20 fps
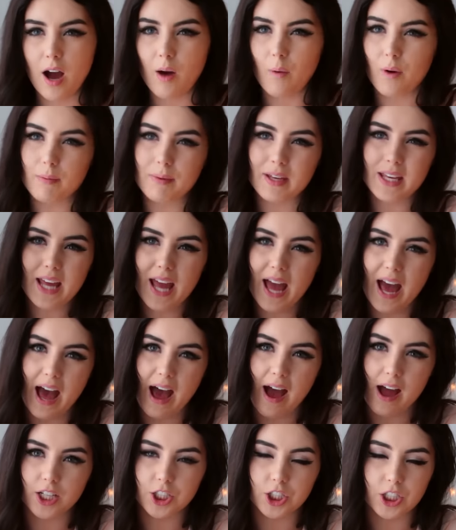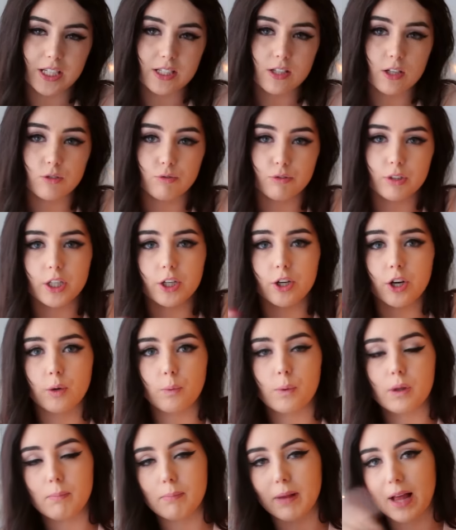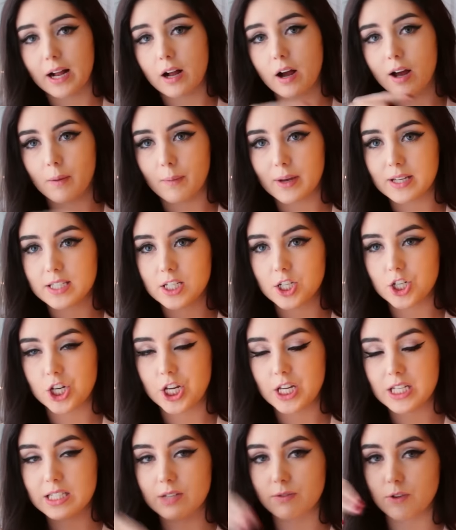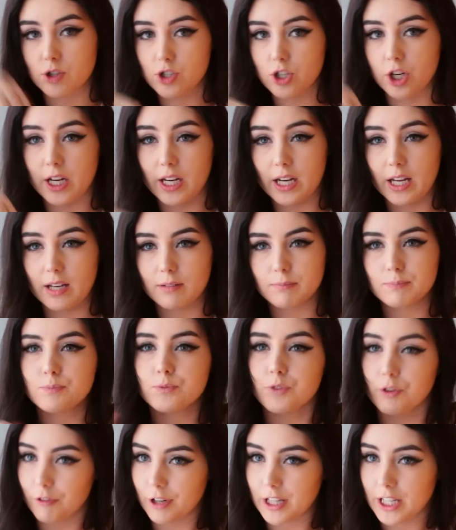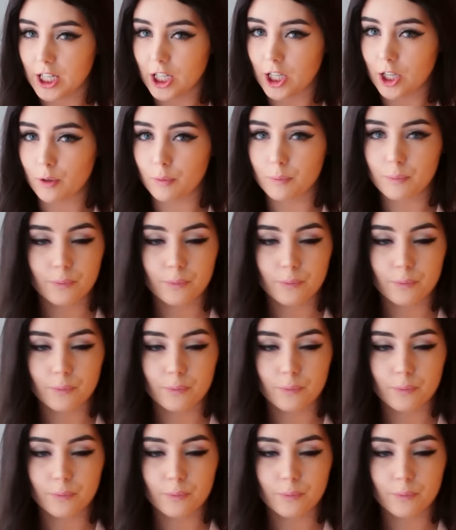I want to be cash. This looks really good with black high-waisted jeans if you tuck it in. Really cute.